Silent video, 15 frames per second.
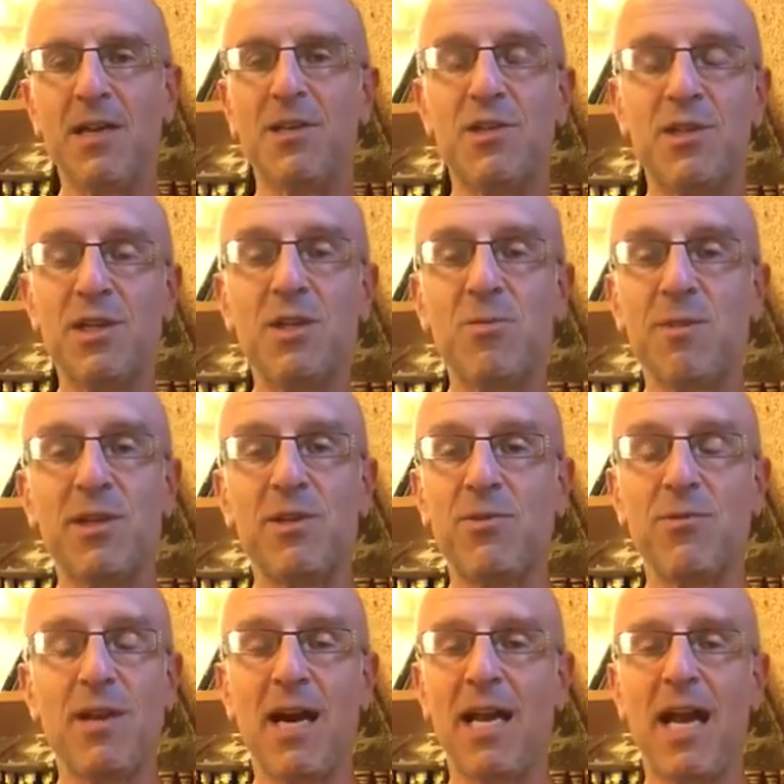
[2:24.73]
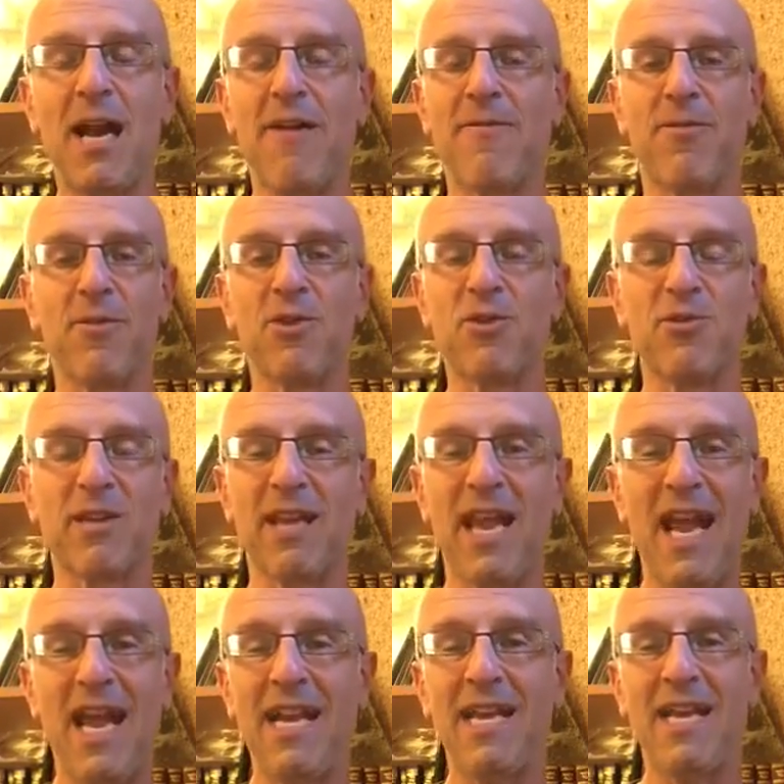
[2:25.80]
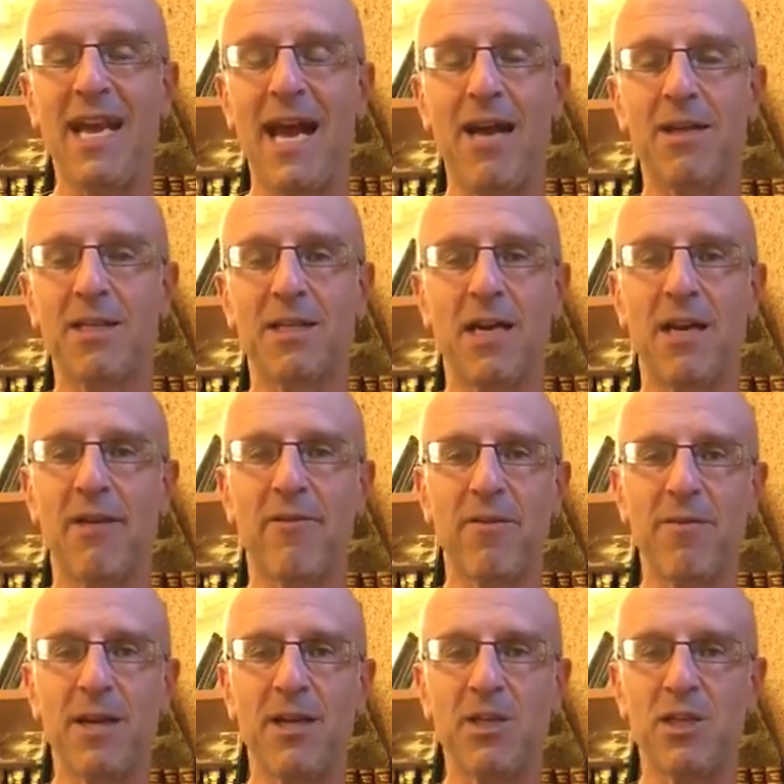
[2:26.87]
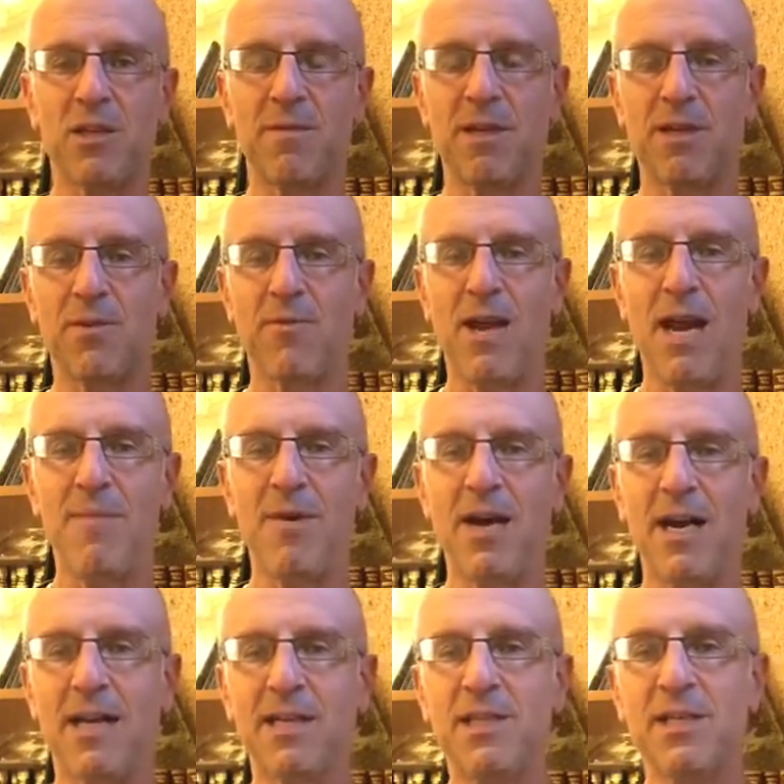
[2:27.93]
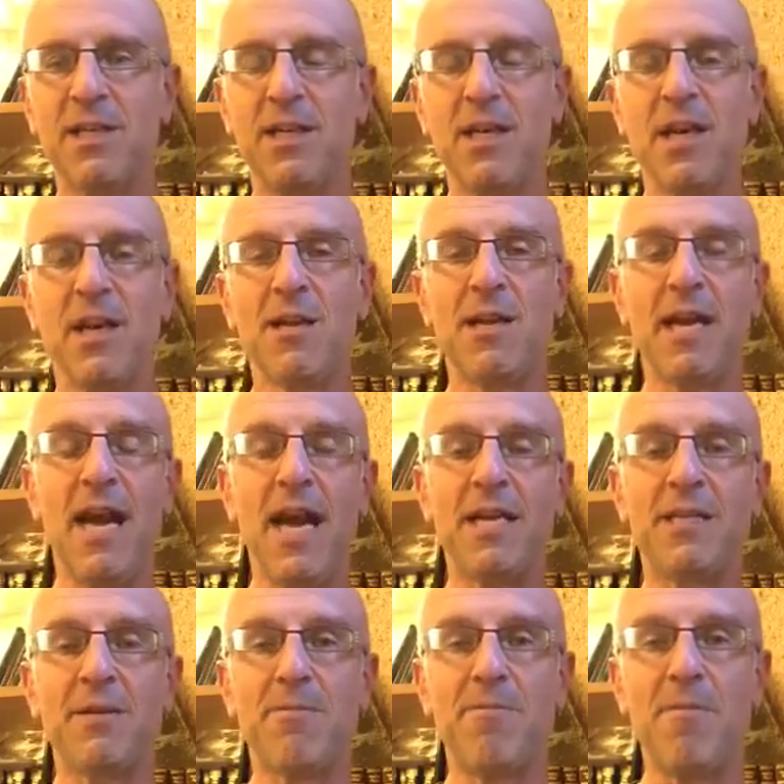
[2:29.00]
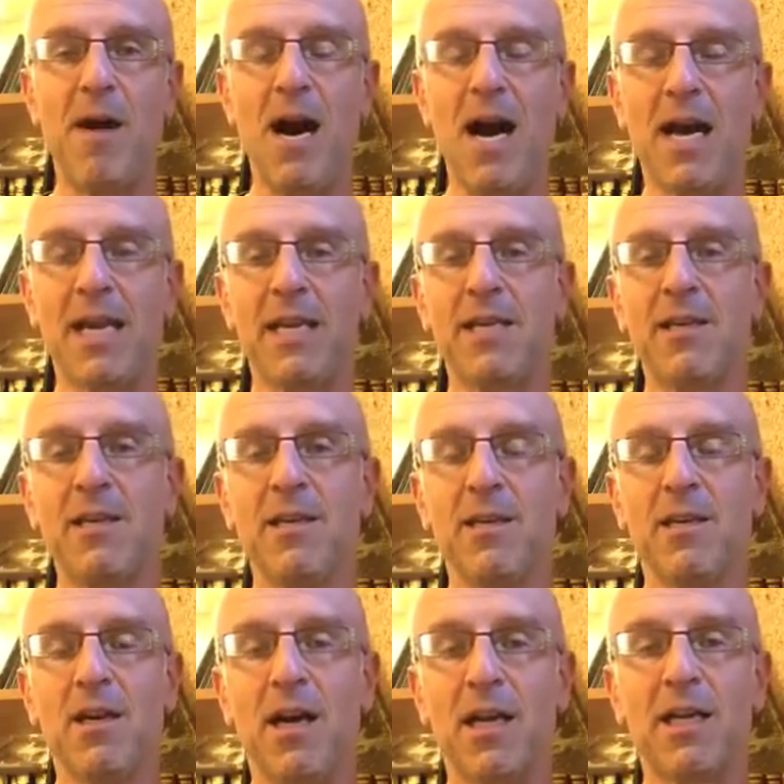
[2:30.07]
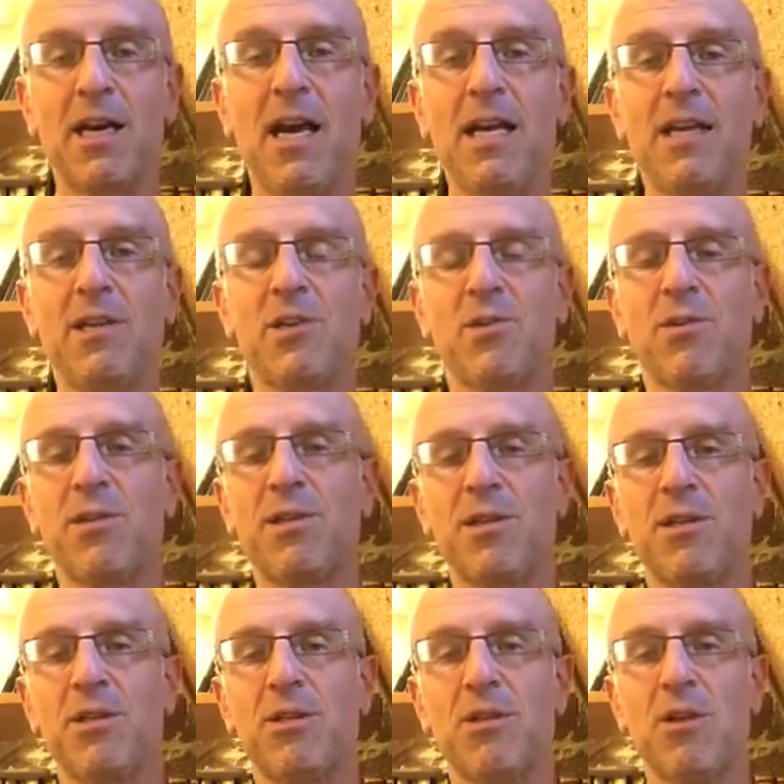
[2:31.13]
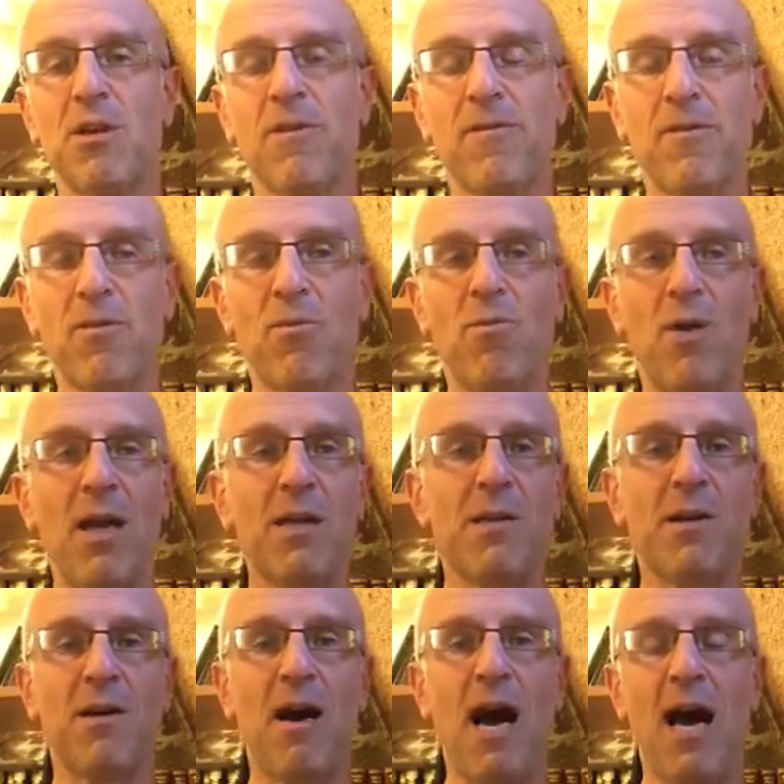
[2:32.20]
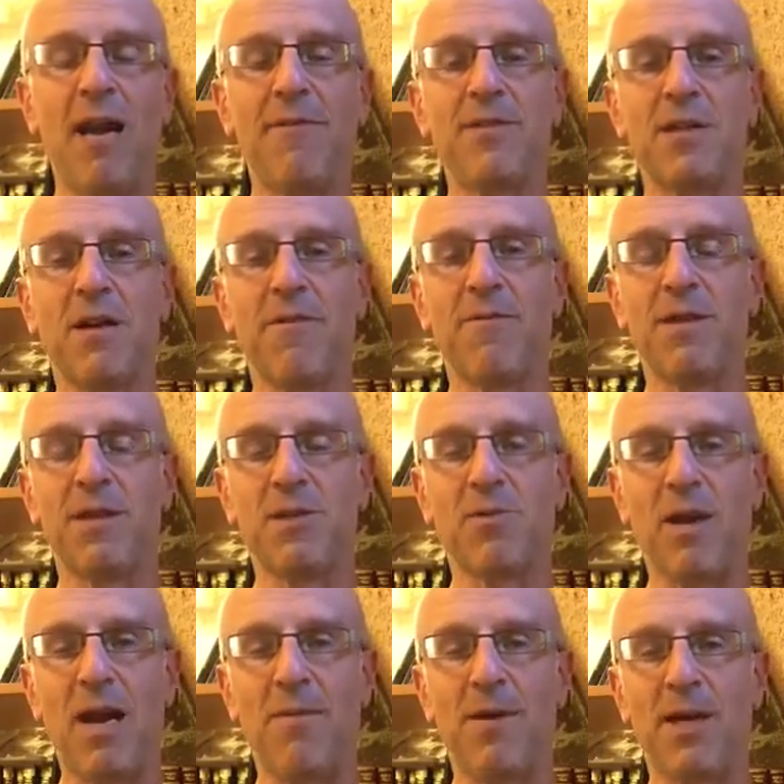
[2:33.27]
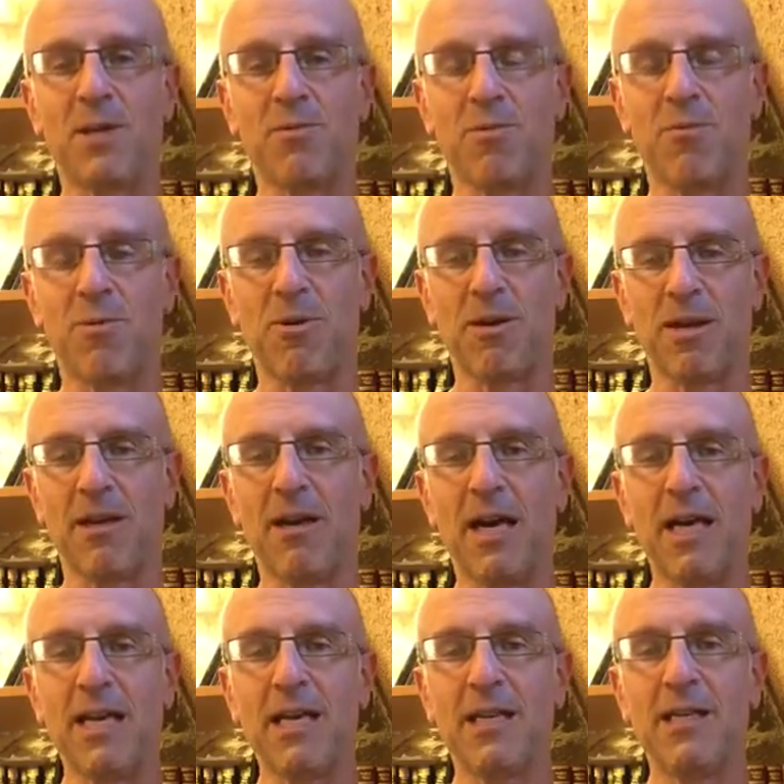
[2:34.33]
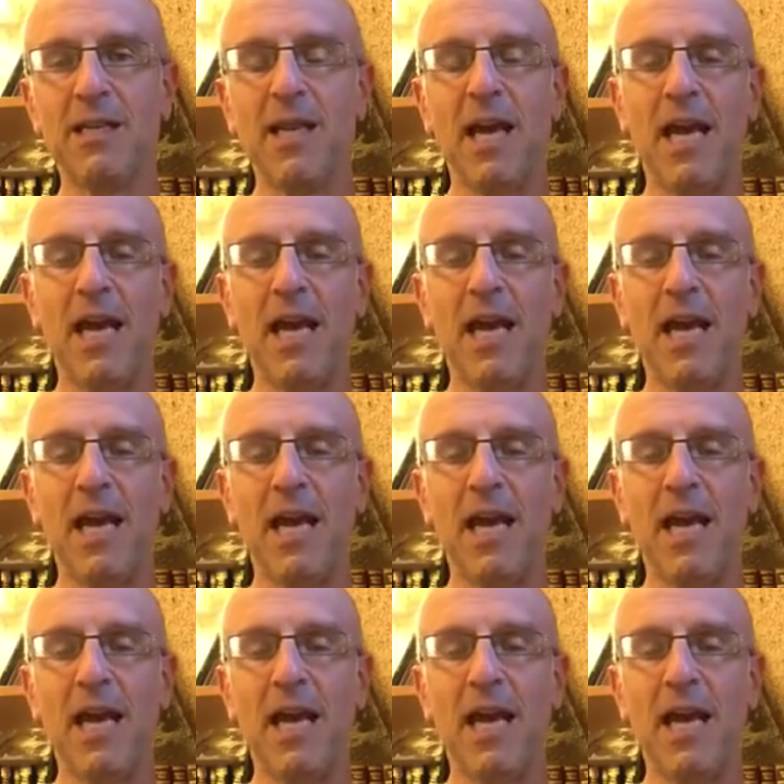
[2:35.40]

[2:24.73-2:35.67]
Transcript: Since we do not have virtually any outside information about the rabbis, they had to mine Aggadic sources for what the lives of these rabbis were really like.